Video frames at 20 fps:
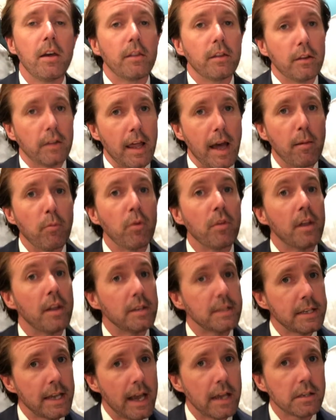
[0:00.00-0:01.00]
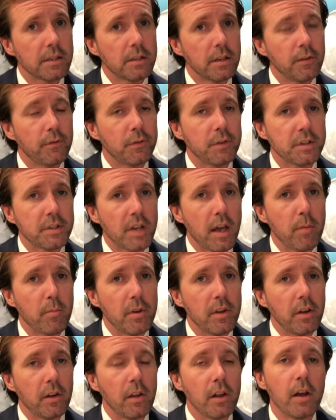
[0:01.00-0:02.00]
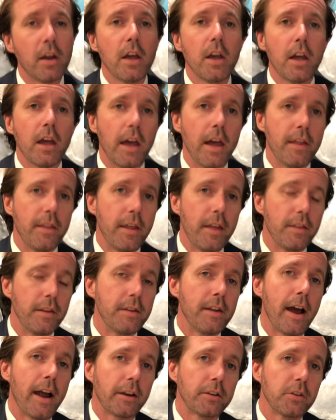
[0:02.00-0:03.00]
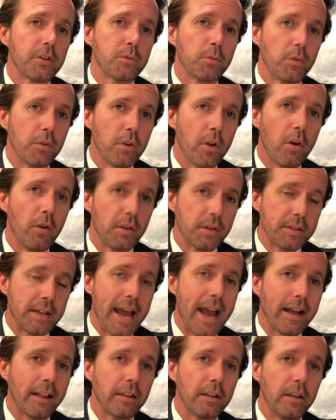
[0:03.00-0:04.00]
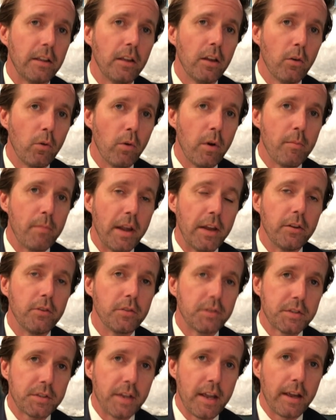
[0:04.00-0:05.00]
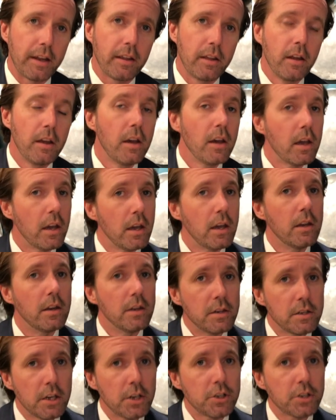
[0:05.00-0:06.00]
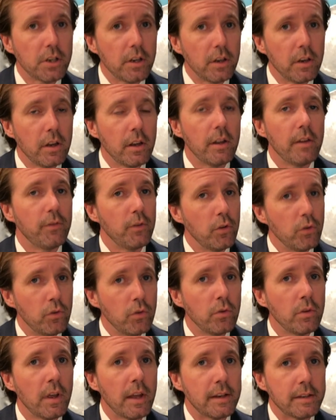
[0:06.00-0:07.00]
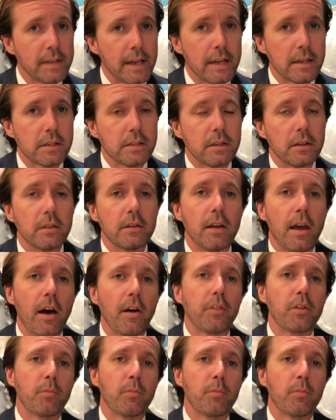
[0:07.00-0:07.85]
The lab will then test it for Salmonella, and then the doctors will know exactly what made you sick. In addition, if you do get tested, the health